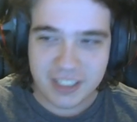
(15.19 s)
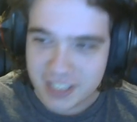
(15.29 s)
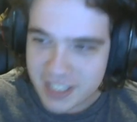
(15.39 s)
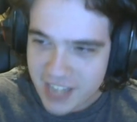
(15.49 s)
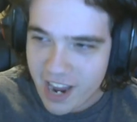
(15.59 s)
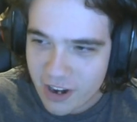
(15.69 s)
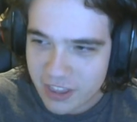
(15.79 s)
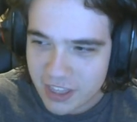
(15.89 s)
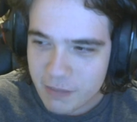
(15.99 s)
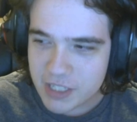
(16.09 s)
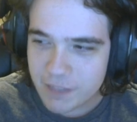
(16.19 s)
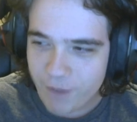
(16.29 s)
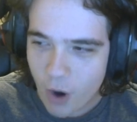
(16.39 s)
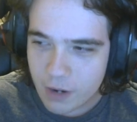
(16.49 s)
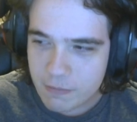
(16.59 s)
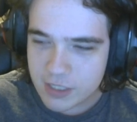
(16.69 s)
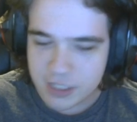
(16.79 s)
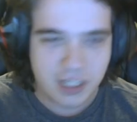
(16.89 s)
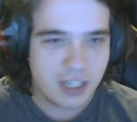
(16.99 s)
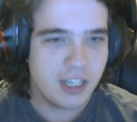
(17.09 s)
today our theme is
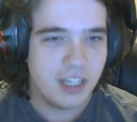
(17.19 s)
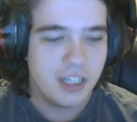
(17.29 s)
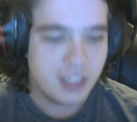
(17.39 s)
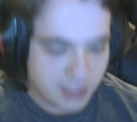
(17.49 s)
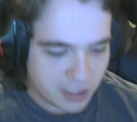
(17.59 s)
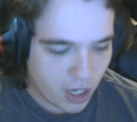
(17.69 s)
farms. Let's